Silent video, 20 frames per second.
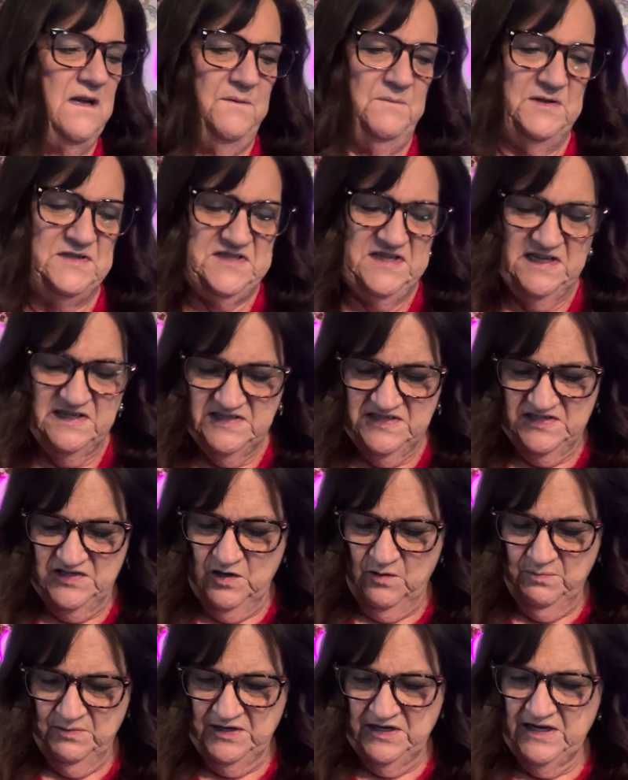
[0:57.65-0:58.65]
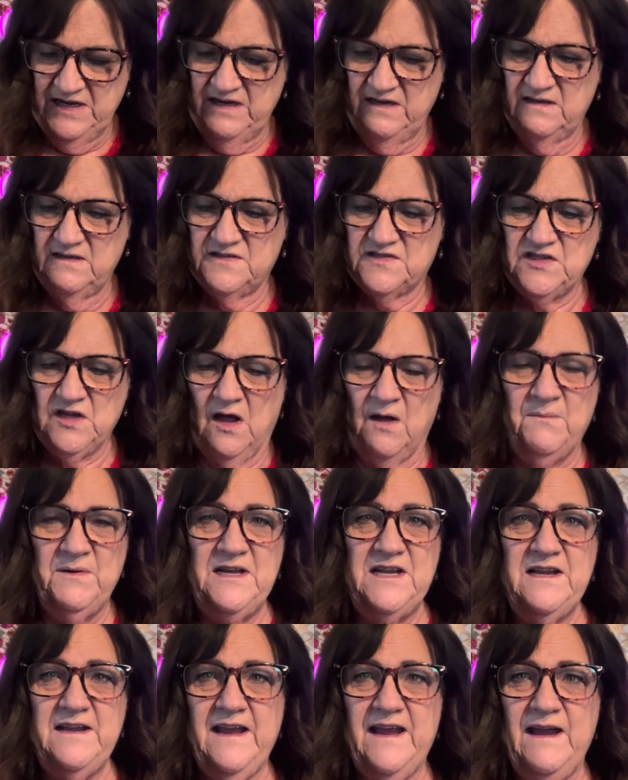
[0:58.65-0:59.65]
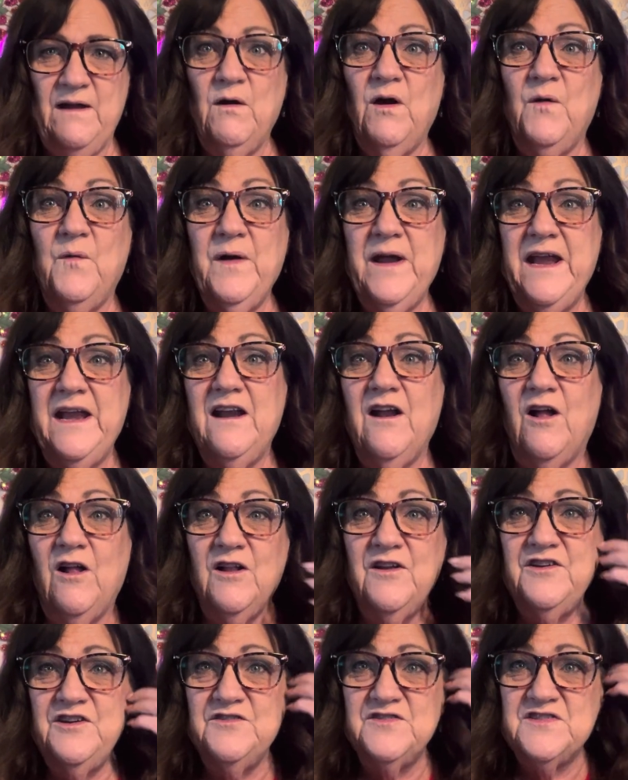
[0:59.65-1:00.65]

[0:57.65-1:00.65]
But since nobody saw me today. Oh, wait. All you